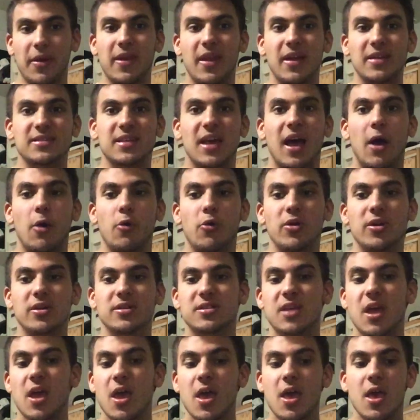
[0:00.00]
And that's how it
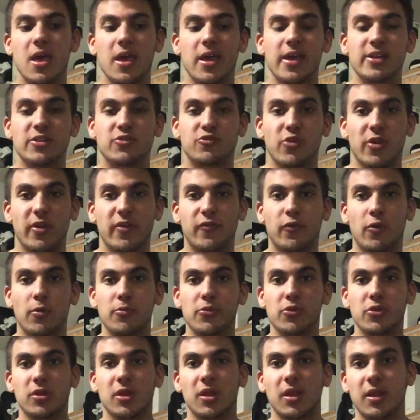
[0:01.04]
is in
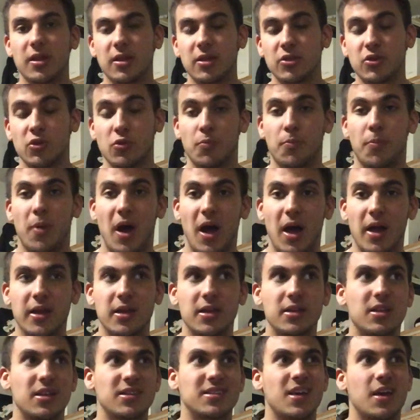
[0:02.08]
transforming your, your
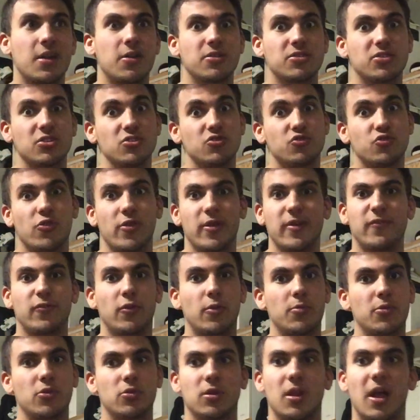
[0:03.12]
body. That's how it is in
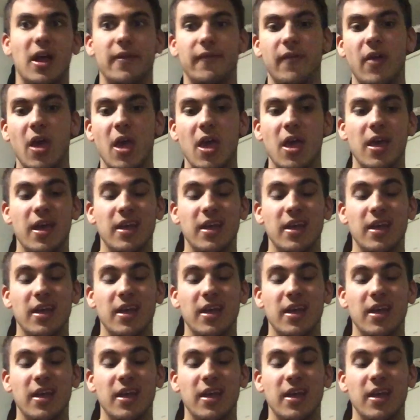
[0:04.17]
transforming your life.